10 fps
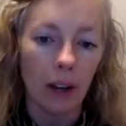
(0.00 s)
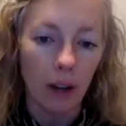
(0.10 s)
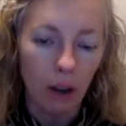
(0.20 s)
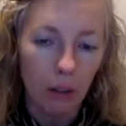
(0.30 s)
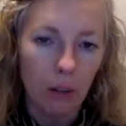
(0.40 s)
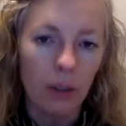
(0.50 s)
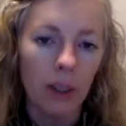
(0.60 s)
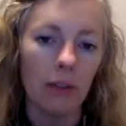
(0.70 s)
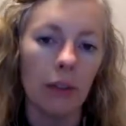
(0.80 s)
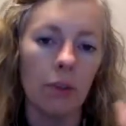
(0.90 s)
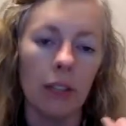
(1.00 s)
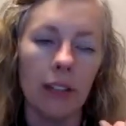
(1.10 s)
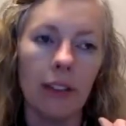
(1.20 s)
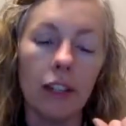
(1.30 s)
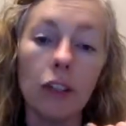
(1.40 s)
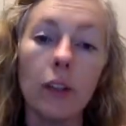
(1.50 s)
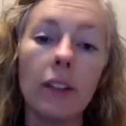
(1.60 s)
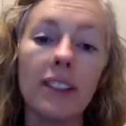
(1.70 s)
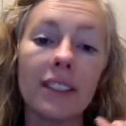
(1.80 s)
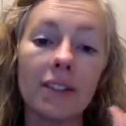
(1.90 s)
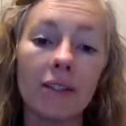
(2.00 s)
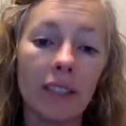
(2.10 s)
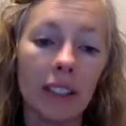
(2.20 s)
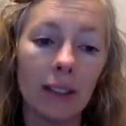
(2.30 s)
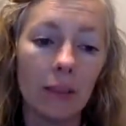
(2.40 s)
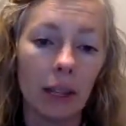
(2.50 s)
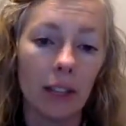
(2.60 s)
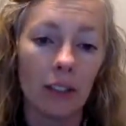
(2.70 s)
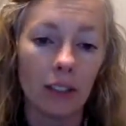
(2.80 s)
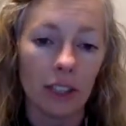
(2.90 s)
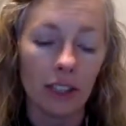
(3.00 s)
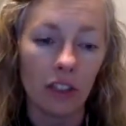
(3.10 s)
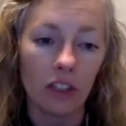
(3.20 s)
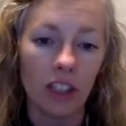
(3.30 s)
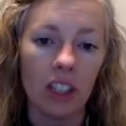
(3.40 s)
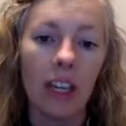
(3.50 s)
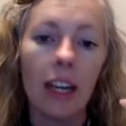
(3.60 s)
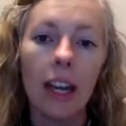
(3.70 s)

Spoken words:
almost everyone, unless you have a severe medical condition,